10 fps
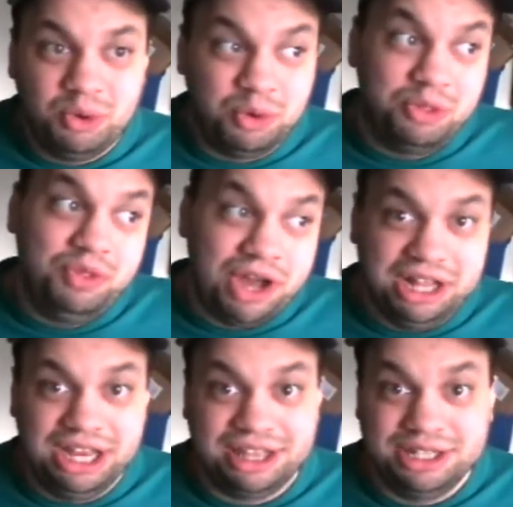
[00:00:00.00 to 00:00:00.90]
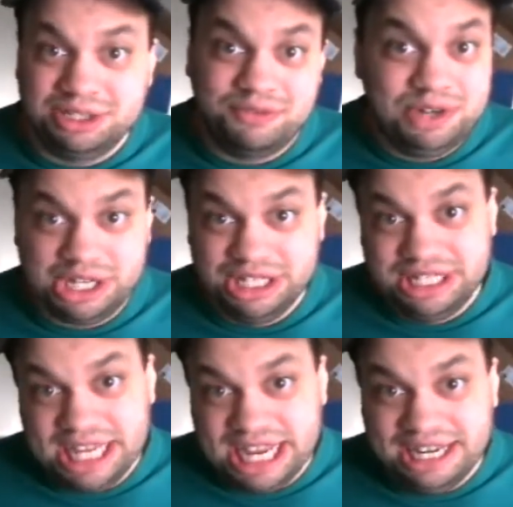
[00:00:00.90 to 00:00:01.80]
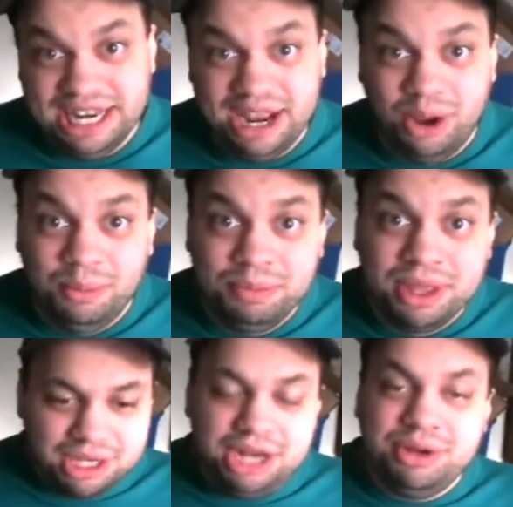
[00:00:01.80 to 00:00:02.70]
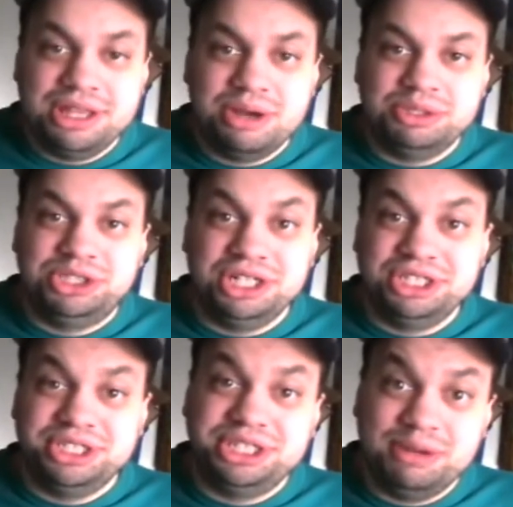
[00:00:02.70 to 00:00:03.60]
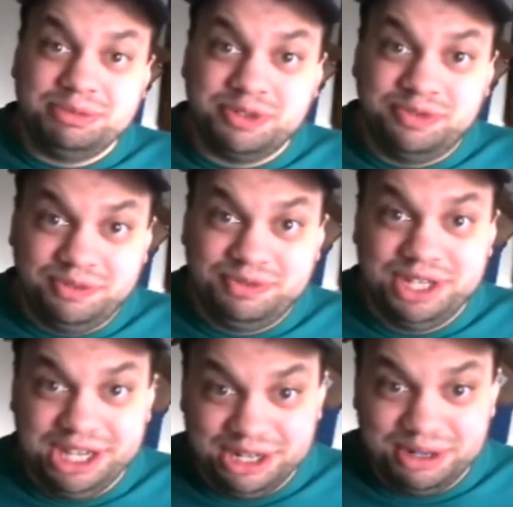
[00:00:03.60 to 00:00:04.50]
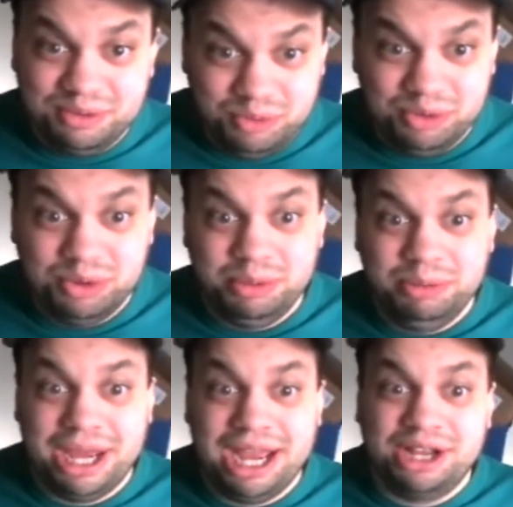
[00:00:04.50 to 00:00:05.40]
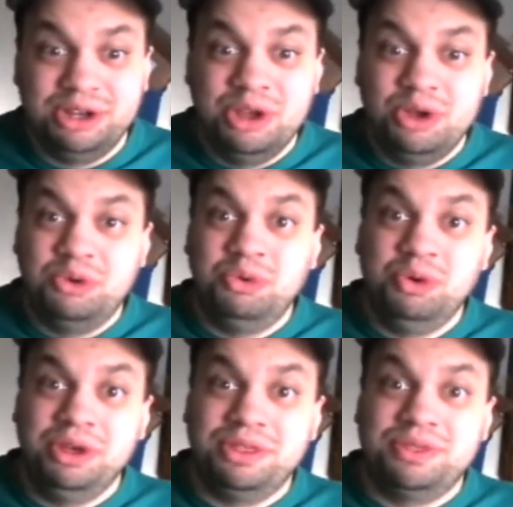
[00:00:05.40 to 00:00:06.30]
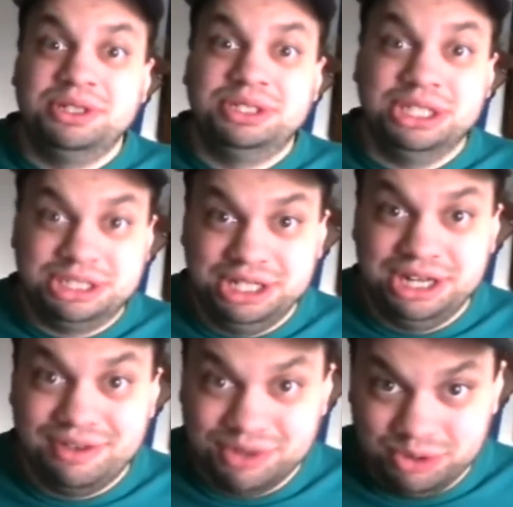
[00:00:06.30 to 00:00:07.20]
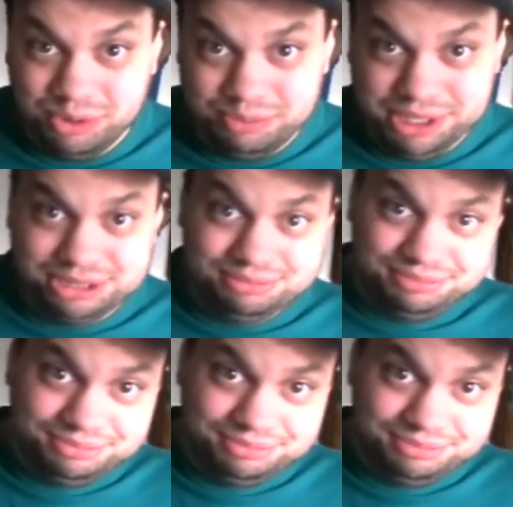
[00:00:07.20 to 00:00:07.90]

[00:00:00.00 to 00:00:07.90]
Or thought like this. They're fucking dead now. Anyway, that was Judges chapter 15. We will be back with 16. Have a good one. Peace.